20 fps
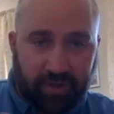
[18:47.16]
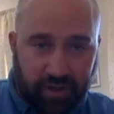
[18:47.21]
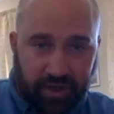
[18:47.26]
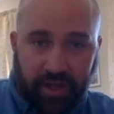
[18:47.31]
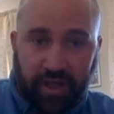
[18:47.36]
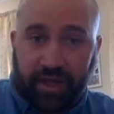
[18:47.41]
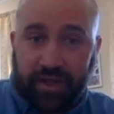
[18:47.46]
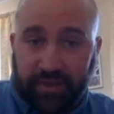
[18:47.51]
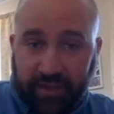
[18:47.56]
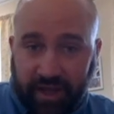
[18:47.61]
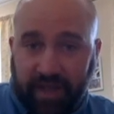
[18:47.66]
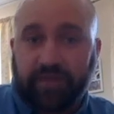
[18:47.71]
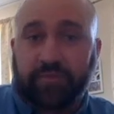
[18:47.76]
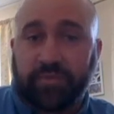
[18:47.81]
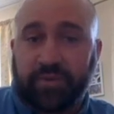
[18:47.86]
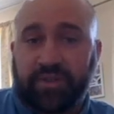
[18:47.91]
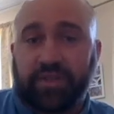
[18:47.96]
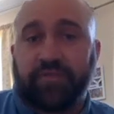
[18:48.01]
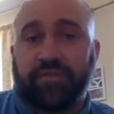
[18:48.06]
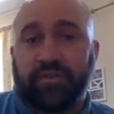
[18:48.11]
in that
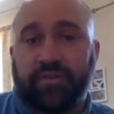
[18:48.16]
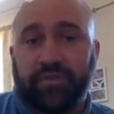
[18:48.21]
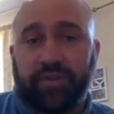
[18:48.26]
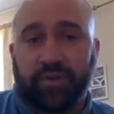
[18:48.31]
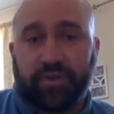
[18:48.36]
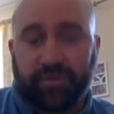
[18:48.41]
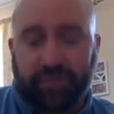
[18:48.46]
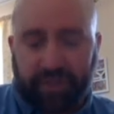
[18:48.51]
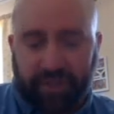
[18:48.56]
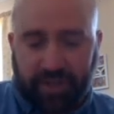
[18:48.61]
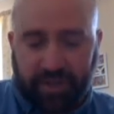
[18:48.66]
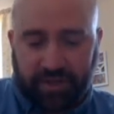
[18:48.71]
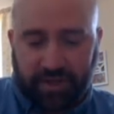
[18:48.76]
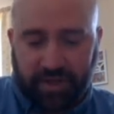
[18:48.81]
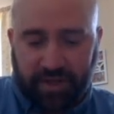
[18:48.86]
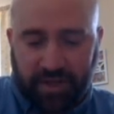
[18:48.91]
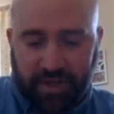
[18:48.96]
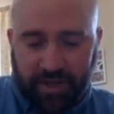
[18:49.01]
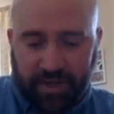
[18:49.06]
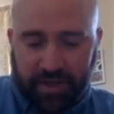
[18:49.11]
specific field of
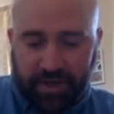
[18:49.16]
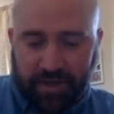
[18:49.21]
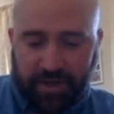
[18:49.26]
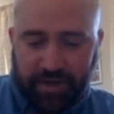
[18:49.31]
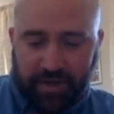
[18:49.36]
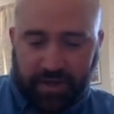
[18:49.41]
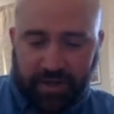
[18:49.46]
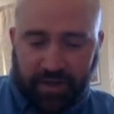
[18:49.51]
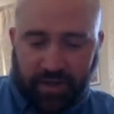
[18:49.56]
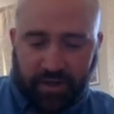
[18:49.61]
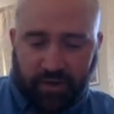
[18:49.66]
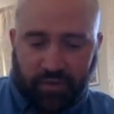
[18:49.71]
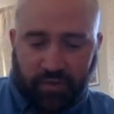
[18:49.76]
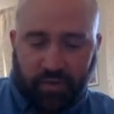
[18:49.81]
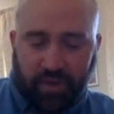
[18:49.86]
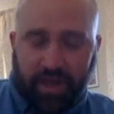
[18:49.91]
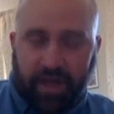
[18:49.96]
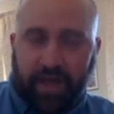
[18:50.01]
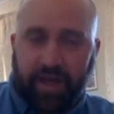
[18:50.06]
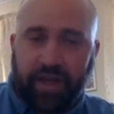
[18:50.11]
study
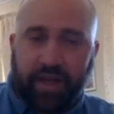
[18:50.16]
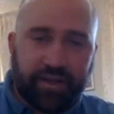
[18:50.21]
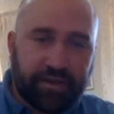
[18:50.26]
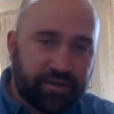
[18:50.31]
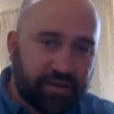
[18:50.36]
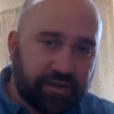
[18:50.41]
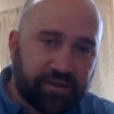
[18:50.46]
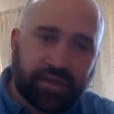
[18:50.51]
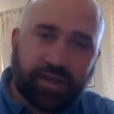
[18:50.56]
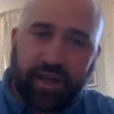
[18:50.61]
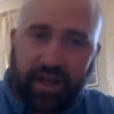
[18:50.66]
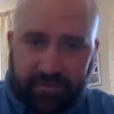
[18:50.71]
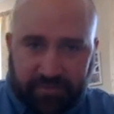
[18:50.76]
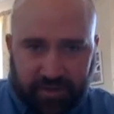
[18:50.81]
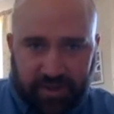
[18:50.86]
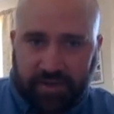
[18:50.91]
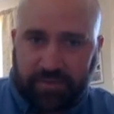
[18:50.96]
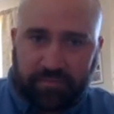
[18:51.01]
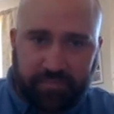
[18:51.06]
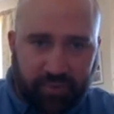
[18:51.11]
where it doesn't have
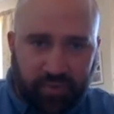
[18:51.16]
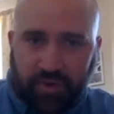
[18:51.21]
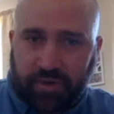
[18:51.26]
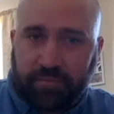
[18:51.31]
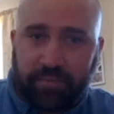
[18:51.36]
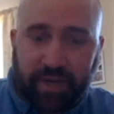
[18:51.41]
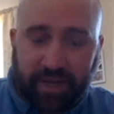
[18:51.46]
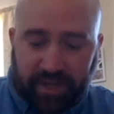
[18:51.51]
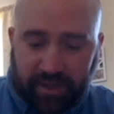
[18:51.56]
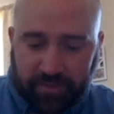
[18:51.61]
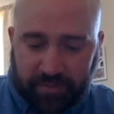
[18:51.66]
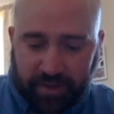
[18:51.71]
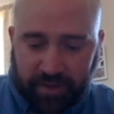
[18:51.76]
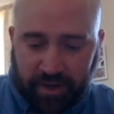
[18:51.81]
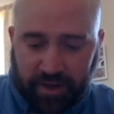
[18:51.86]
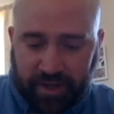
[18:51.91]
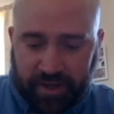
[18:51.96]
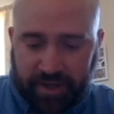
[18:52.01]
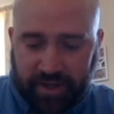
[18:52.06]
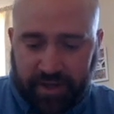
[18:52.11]
this broad meaning
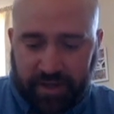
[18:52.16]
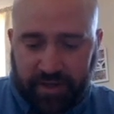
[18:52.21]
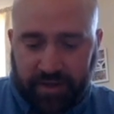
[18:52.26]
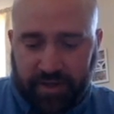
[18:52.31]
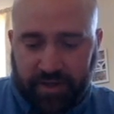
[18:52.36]
behind it.